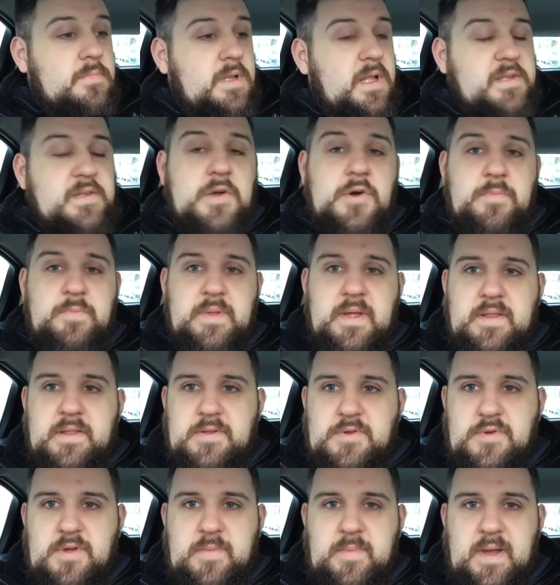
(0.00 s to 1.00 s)
let's hope that
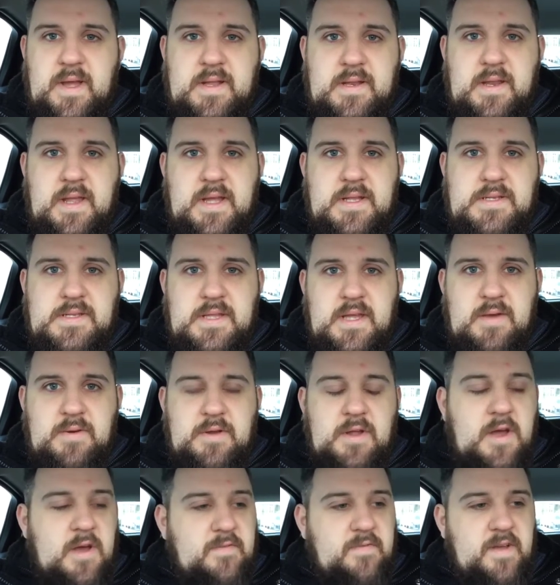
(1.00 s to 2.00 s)
the tree man gets there
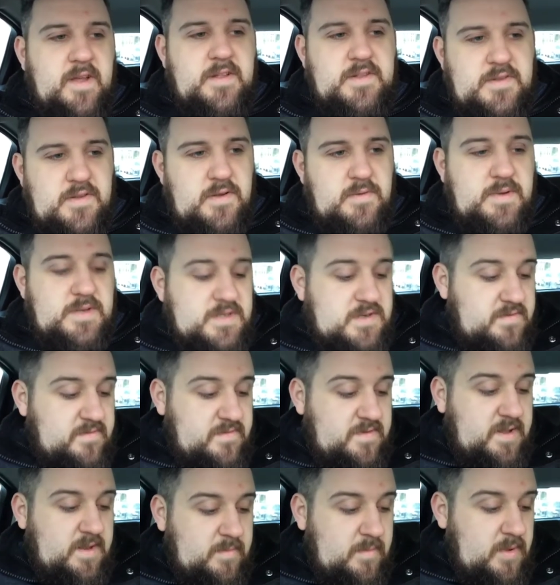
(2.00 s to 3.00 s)
at half eight so Louise can
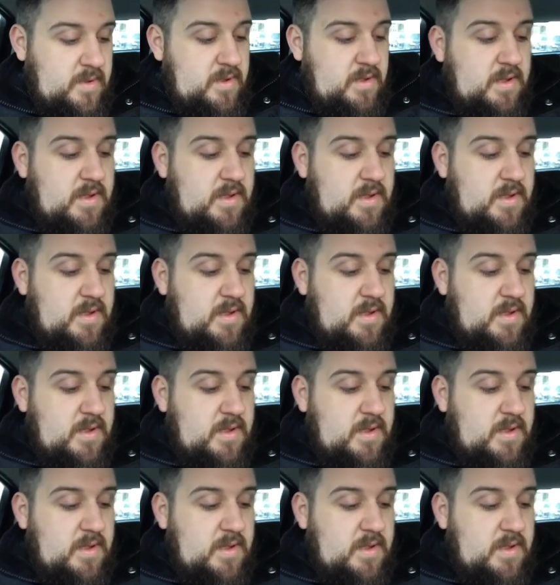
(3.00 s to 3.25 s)
film.